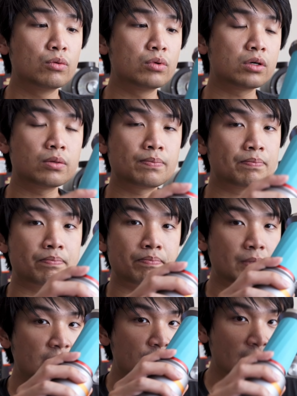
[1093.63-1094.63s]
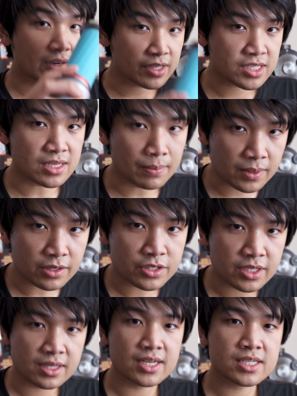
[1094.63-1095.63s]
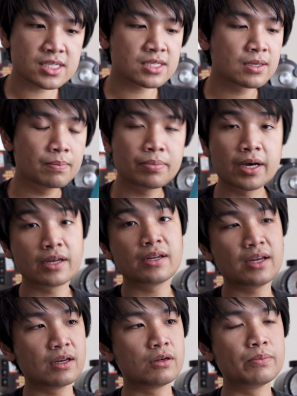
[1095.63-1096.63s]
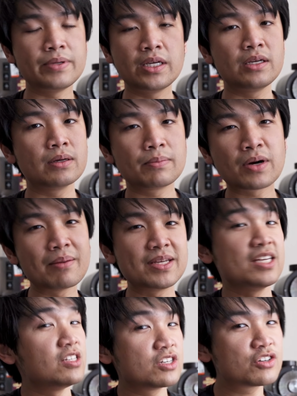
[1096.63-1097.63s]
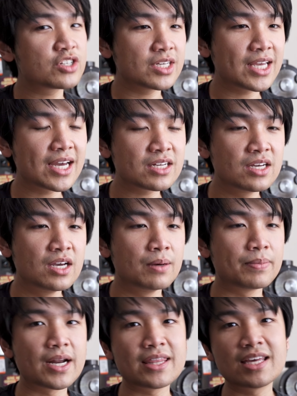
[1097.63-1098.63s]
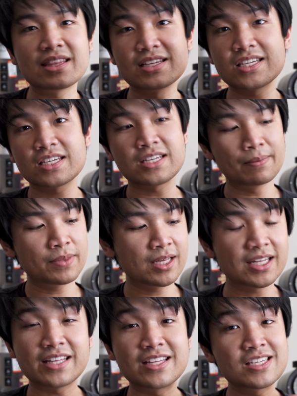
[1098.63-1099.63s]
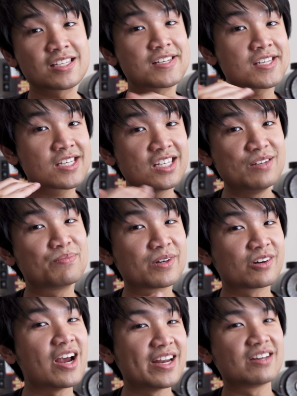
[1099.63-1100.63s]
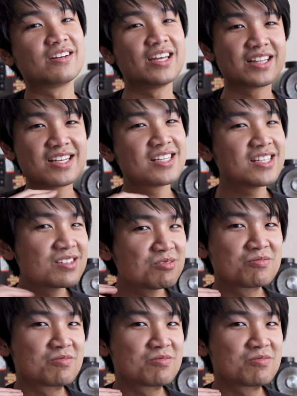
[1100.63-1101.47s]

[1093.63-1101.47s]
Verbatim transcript: will be very similar to this, but it'll be probably easier to get but I think this is something like this is a sleeper grinder. Like this is